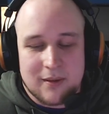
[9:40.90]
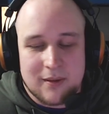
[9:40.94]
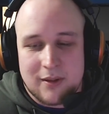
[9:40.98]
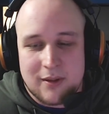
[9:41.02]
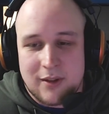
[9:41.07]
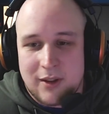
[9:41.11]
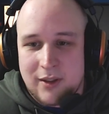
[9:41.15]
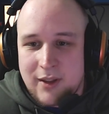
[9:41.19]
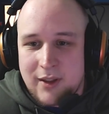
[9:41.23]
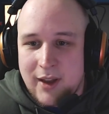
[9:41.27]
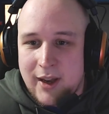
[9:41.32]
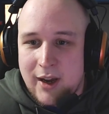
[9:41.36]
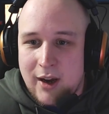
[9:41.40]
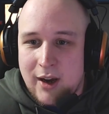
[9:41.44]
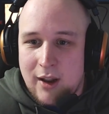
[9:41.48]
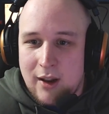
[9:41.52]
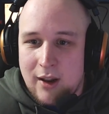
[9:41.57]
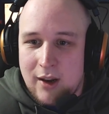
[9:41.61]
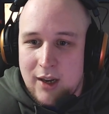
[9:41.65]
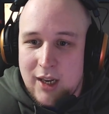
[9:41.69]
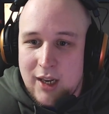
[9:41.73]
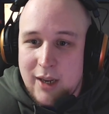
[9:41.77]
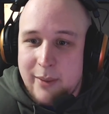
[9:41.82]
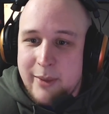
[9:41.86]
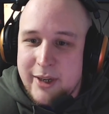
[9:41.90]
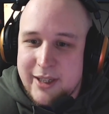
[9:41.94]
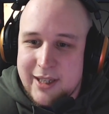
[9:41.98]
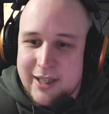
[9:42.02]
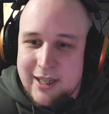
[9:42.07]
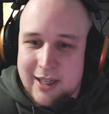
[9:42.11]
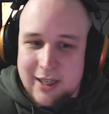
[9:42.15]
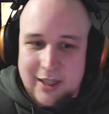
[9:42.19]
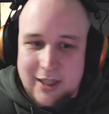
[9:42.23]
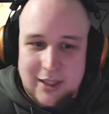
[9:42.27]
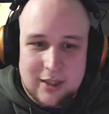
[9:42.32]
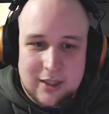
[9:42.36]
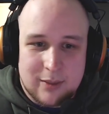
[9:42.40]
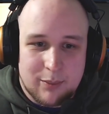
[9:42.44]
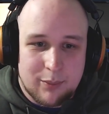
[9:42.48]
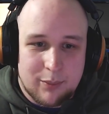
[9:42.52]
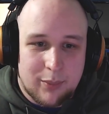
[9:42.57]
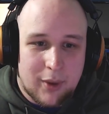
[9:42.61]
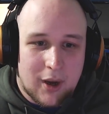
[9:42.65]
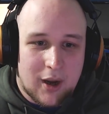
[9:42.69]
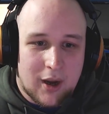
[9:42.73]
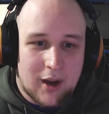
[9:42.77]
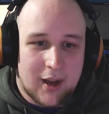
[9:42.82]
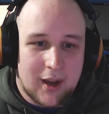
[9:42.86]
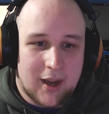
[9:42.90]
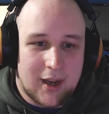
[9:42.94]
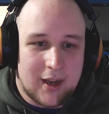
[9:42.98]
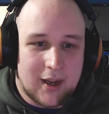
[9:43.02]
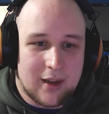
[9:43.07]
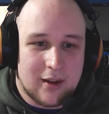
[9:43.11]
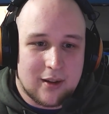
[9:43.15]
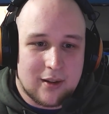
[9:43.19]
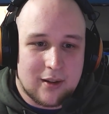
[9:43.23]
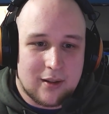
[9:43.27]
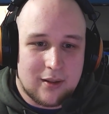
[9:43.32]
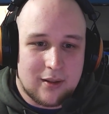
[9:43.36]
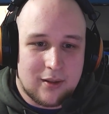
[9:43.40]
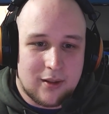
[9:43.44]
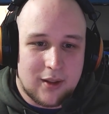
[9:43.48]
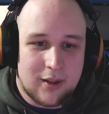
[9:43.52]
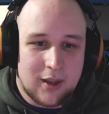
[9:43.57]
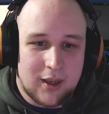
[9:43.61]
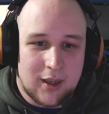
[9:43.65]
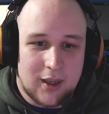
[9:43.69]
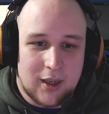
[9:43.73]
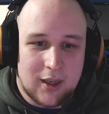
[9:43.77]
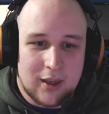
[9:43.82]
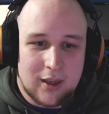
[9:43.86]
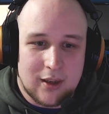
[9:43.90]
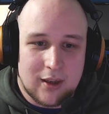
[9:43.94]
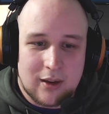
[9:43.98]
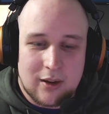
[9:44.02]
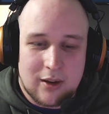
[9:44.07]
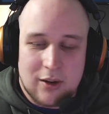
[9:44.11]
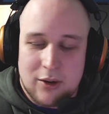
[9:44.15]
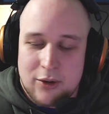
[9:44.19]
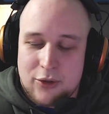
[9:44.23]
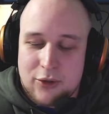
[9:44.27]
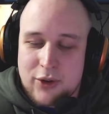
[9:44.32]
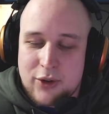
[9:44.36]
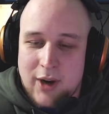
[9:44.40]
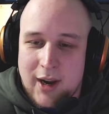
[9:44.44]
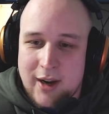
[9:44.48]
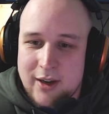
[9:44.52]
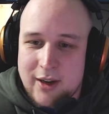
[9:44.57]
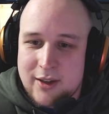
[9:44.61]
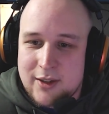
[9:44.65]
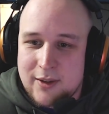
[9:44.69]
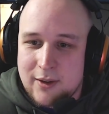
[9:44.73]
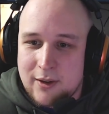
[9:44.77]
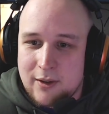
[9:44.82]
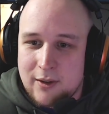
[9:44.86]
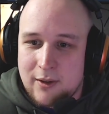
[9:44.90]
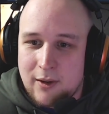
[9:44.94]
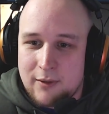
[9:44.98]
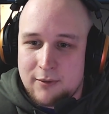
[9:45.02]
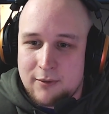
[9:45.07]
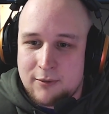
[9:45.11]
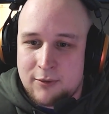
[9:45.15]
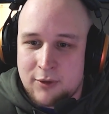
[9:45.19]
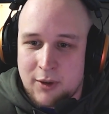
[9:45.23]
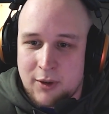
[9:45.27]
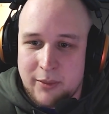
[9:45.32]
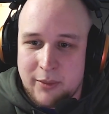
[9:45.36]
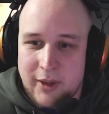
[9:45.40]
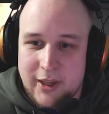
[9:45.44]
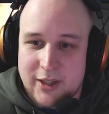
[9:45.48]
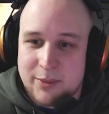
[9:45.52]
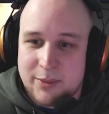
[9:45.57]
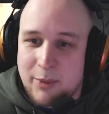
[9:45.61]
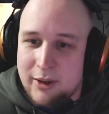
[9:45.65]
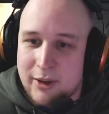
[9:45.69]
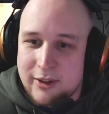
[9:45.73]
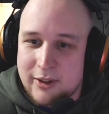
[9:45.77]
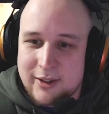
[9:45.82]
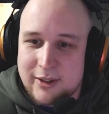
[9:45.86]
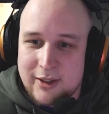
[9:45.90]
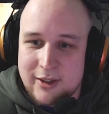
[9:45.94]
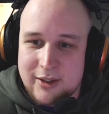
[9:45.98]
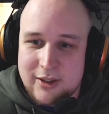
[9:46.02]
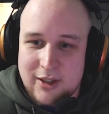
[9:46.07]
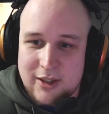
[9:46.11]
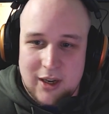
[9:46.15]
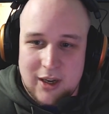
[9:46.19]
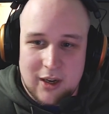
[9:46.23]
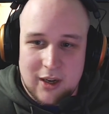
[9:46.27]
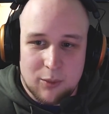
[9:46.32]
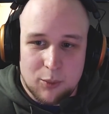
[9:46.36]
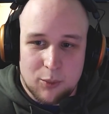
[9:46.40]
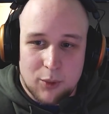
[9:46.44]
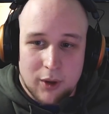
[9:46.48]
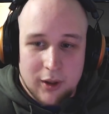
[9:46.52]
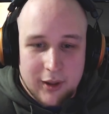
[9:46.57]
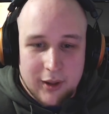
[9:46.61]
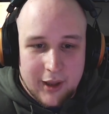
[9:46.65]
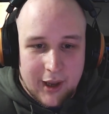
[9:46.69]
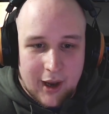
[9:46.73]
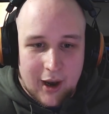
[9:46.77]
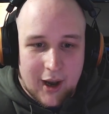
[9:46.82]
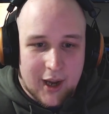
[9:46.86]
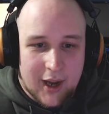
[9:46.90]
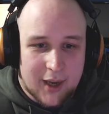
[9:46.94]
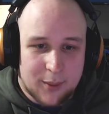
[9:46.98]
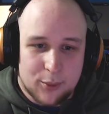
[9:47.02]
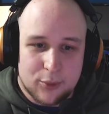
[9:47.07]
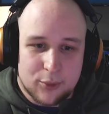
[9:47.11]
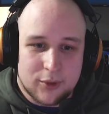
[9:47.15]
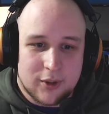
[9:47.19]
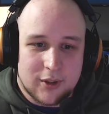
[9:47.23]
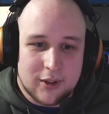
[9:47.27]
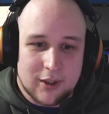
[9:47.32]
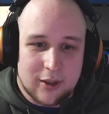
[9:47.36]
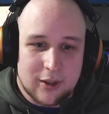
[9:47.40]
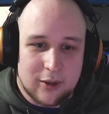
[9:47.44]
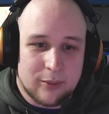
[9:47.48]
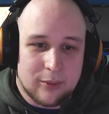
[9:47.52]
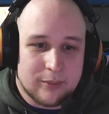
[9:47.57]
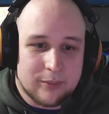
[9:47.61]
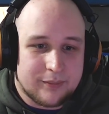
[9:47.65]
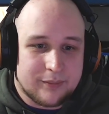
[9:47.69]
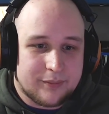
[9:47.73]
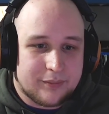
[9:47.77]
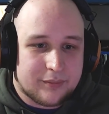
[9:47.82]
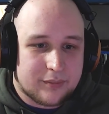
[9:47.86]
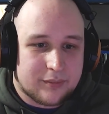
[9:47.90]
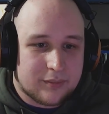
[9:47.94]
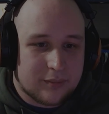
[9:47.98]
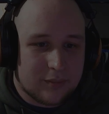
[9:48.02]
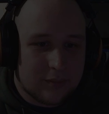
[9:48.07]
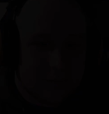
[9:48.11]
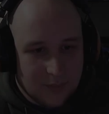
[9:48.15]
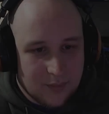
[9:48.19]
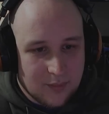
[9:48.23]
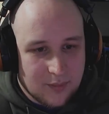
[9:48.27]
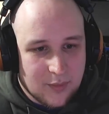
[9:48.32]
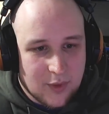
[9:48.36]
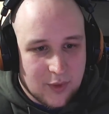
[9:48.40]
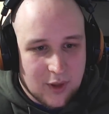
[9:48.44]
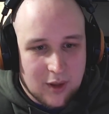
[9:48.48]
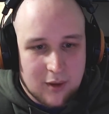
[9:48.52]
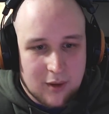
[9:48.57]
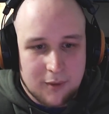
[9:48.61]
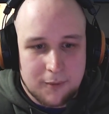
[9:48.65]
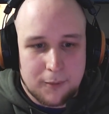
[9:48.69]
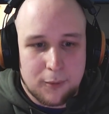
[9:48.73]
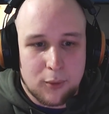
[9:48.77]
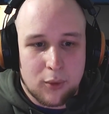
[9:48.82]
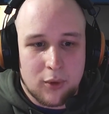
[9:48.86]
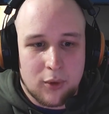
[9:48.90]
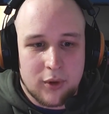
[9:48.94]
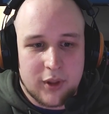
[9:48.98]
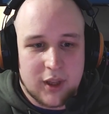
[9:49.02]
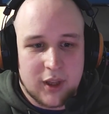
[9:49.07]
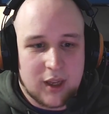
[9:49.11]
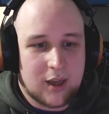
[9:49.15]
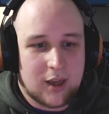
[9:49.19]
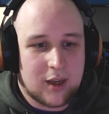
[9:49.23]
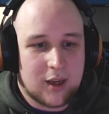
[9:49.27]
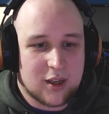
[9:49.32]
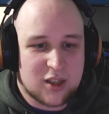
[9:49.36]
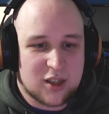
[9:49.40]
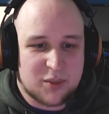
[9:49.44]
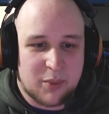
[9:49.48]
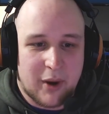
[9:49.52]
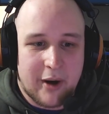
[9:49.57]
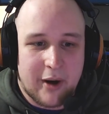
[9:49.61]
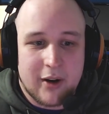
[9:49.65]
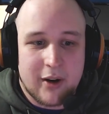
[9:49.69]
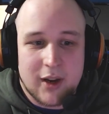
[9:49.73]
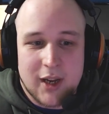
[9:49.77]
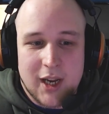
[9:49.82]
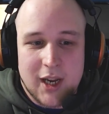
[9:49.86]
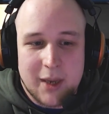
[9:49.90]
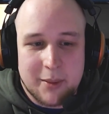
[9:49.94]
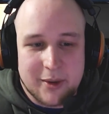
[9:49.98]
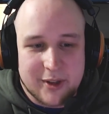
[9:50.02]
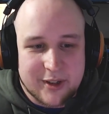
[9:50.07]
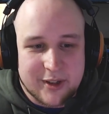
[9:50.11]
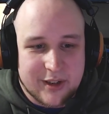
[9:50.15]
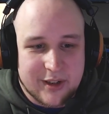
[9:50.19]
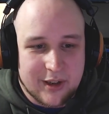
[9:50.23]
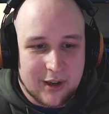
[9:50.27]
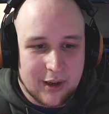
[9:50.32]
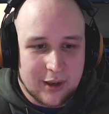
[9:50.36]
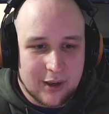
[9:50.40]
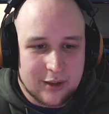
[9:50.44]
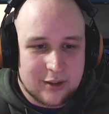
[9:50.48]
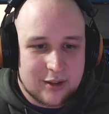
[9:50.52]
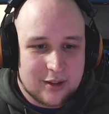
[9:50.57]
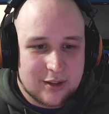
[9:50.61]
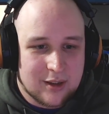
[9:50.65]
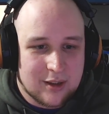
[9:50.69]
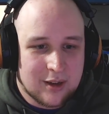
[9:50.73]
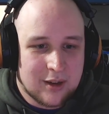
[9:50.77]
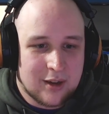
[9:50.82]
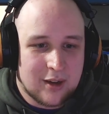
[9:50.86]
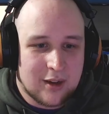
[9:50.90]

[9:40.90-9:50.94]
that they are limited by the contracts from their sponsors in what they are able to do. For the aspiring gaming stars,